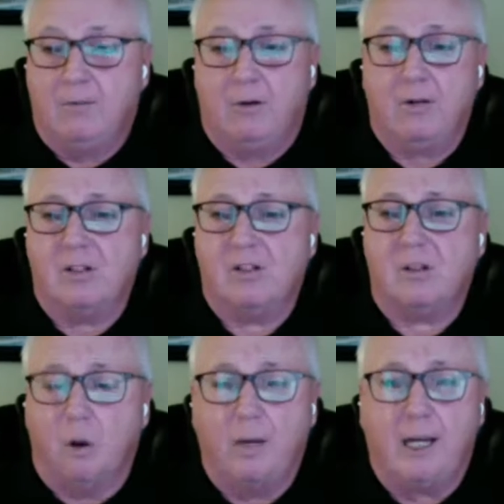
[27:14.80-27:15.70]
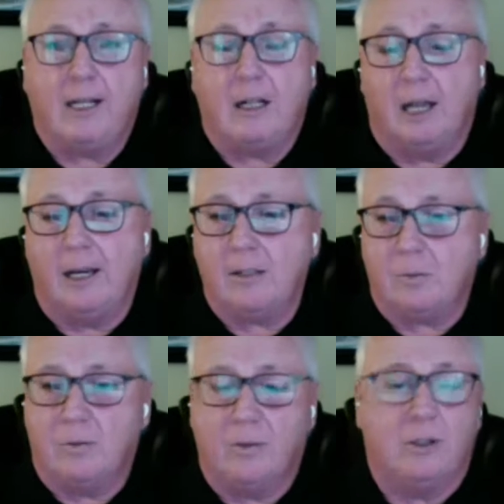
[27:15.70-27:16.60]
for so many clients.
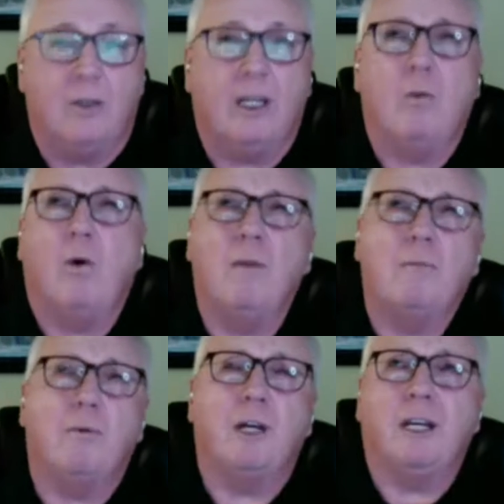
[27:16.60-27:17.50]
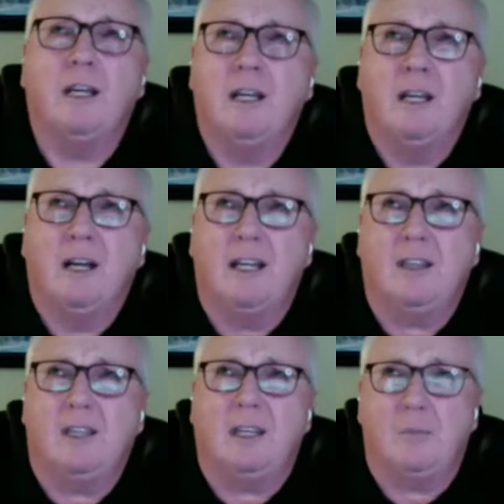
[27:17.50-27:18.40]
We were doing at one point, I
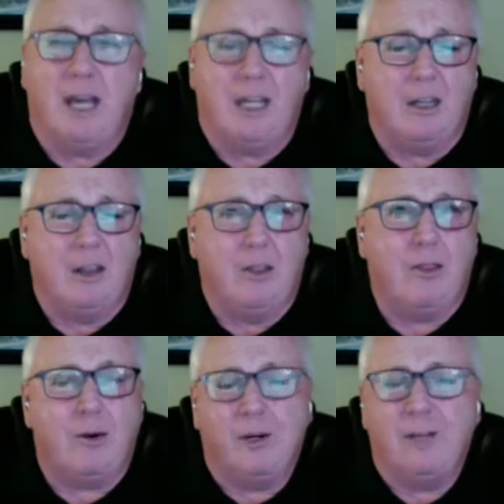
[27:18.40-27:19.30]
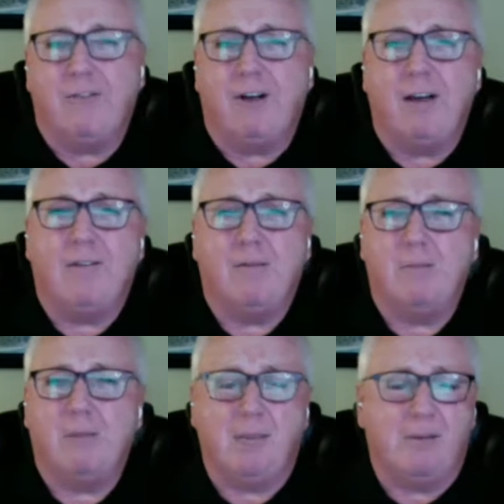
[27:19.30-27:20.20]
think about 35,
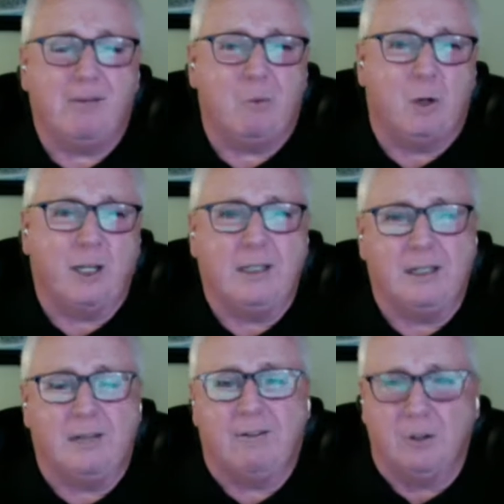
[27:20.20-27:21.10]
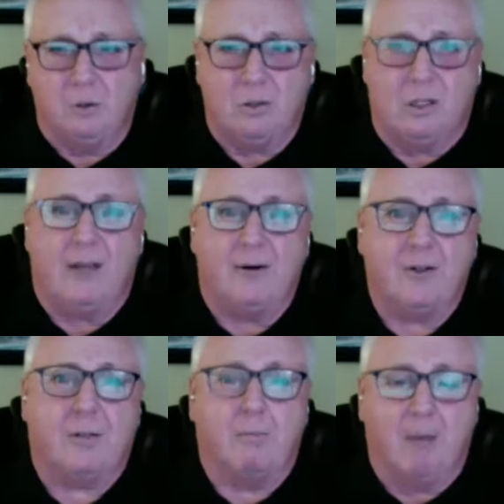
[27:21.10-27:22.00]
maybe 40 different
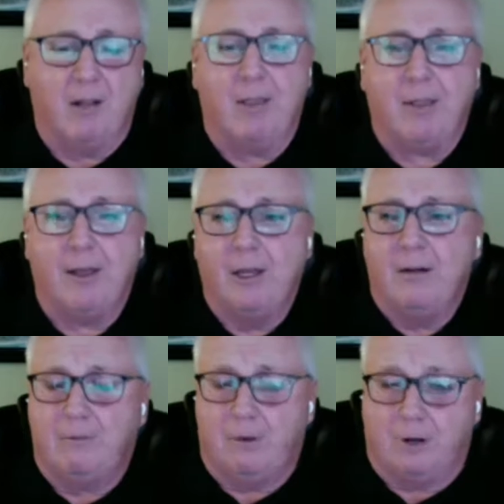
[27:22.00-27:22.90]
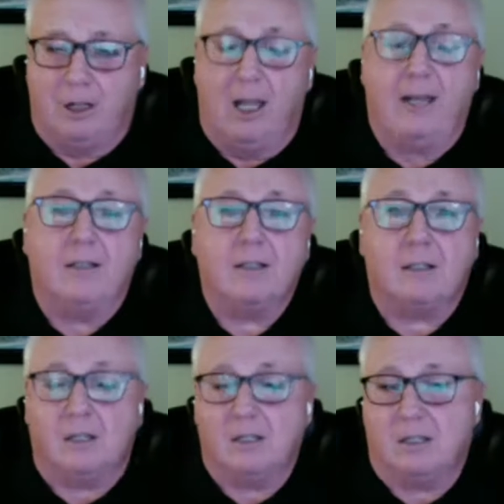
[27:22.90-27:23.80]
newsletters a month for clients.
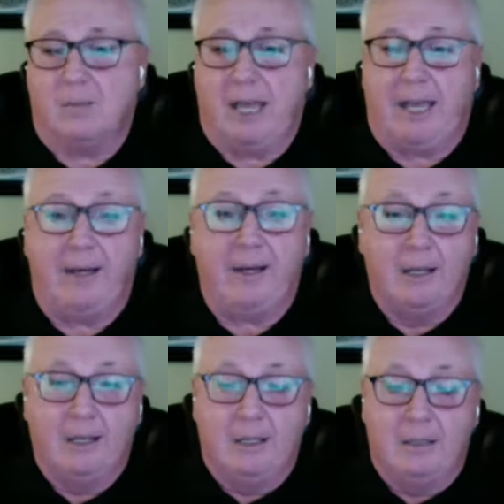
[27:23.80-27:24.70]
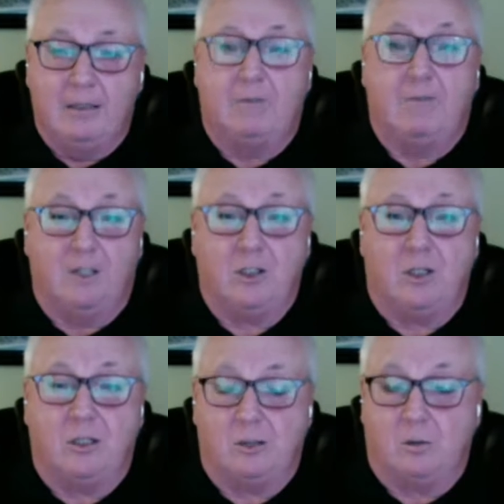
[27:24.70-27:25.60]
Some had
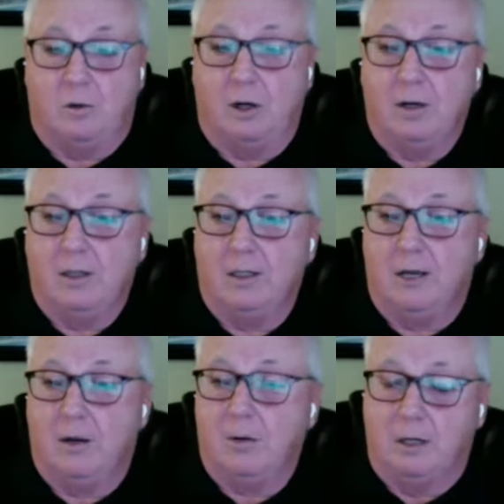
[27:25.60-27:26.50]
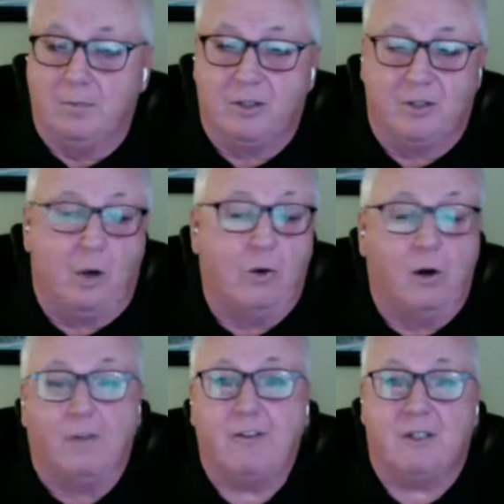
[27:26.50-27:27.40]
divisions or, zone
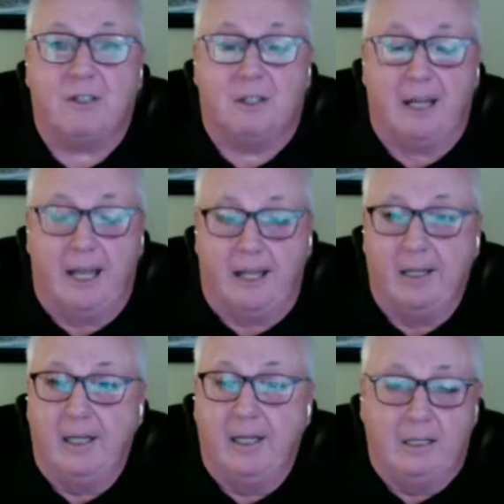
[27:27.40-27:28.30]
offices that had,